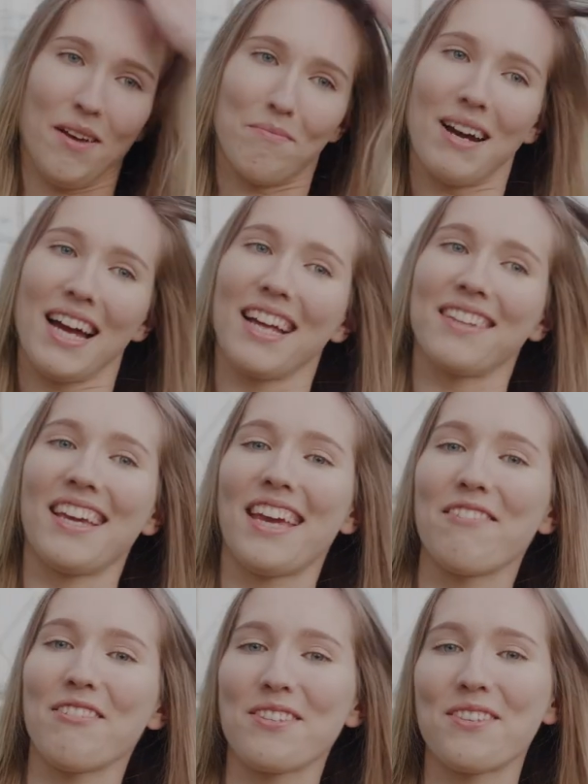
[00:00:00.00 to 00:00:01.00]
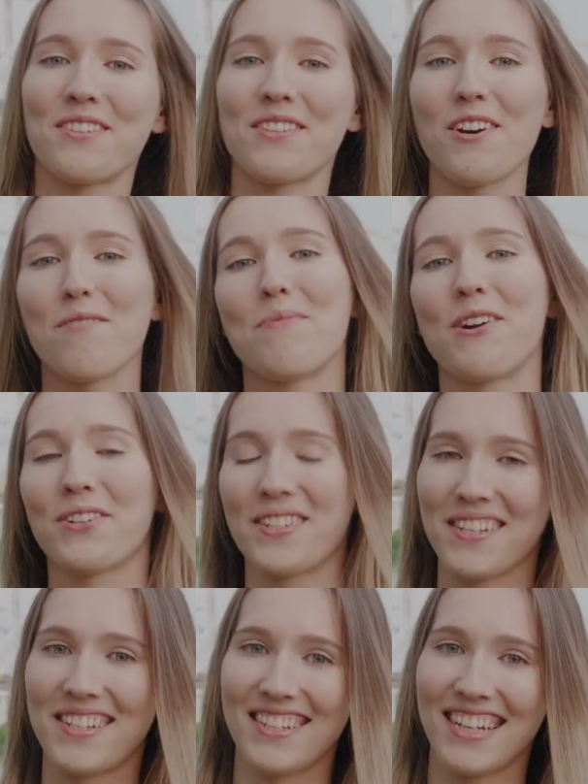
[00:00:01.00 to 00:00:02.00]
But he was so
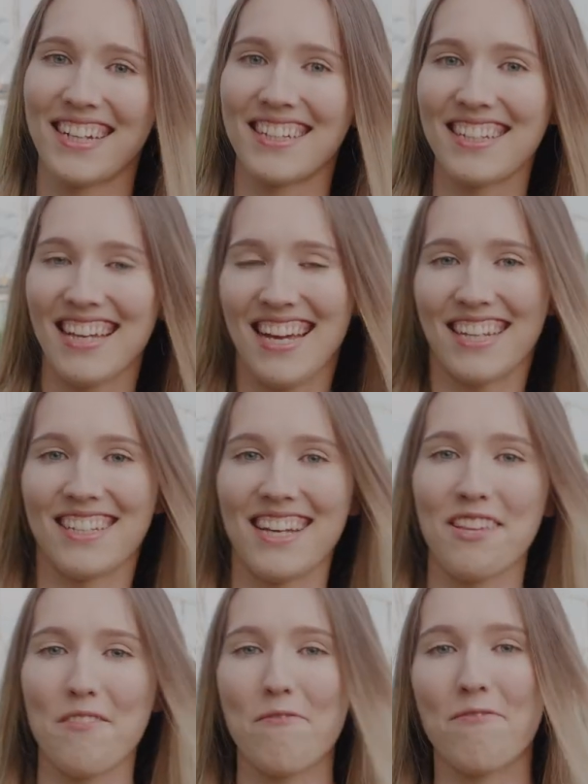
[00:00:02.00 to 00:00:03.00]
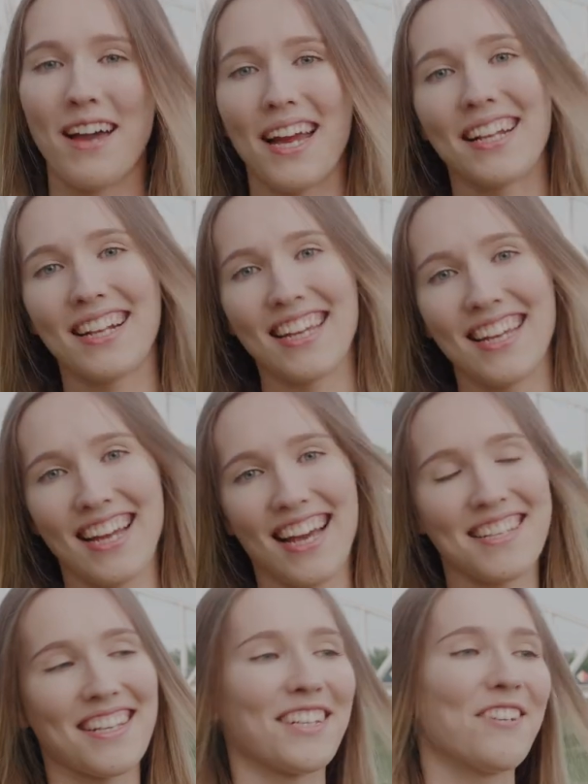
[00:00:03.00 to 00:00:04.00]
persistent that finally
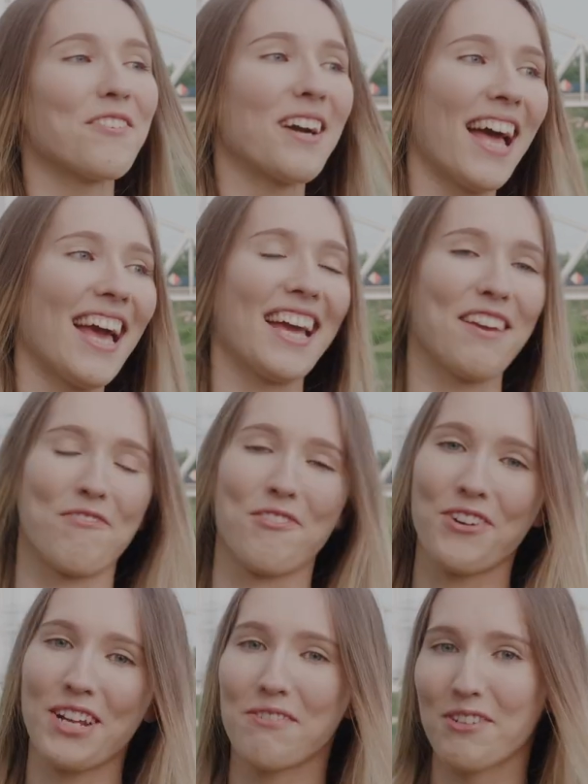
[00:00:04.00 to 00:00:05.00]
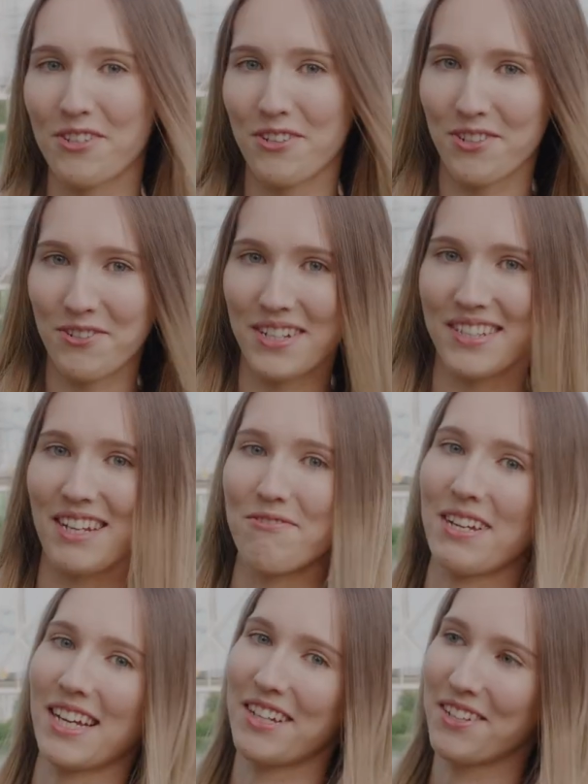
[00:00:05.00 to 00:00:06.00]
I said, okay, if you really want to do it, then
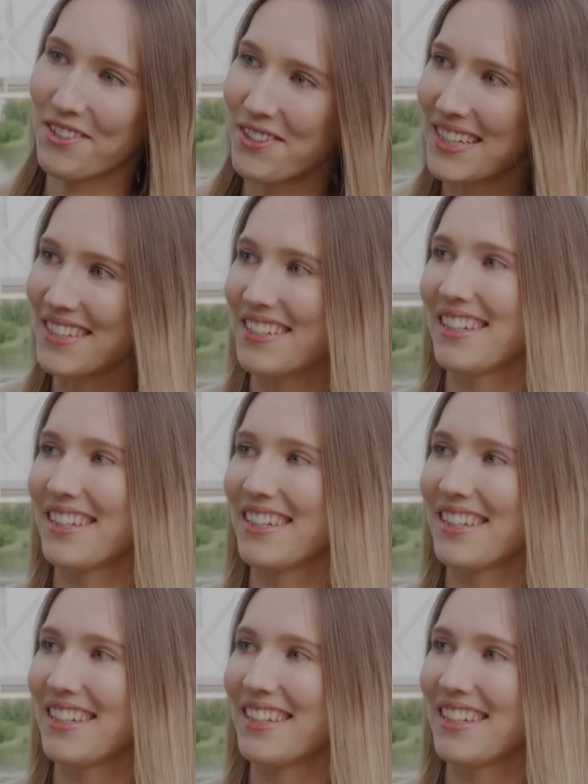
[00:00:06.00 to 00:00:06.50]
we can do it.